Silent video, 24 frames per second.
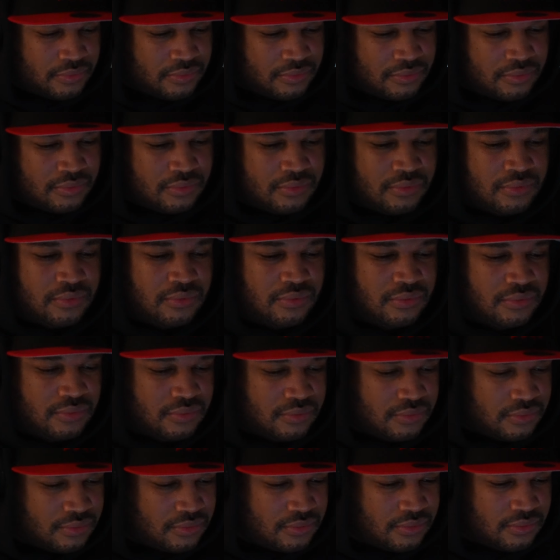Federal
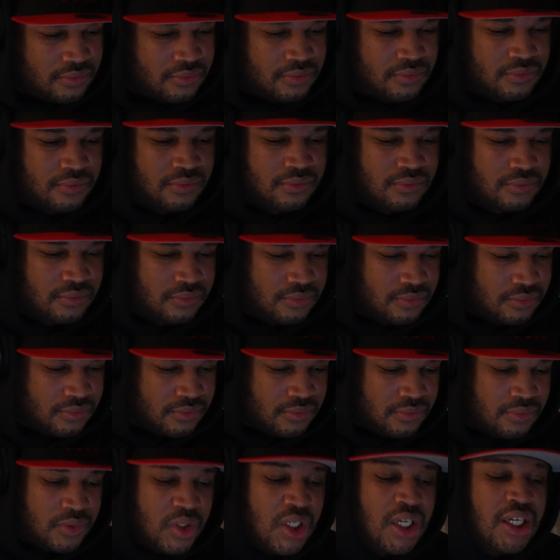mm. attention.
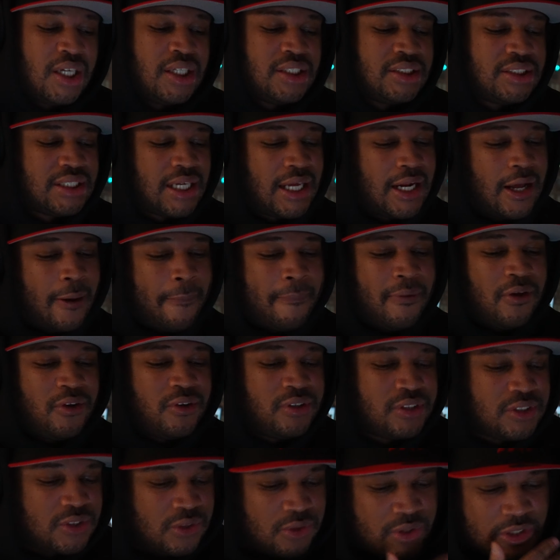Shout out
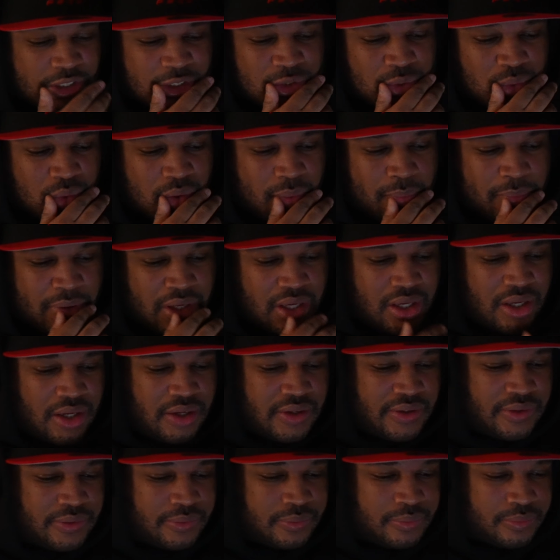millions on this one,
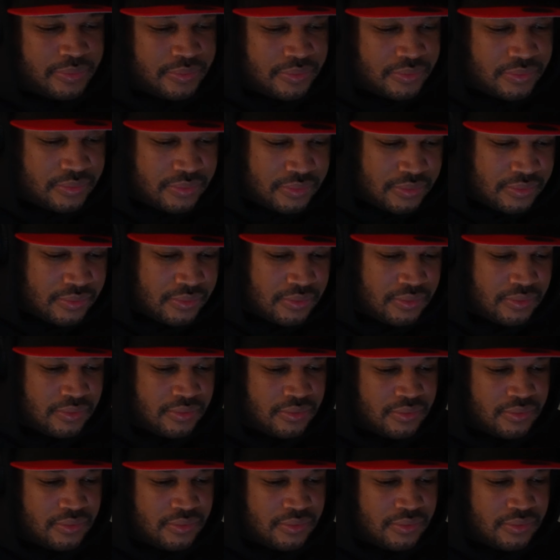man. My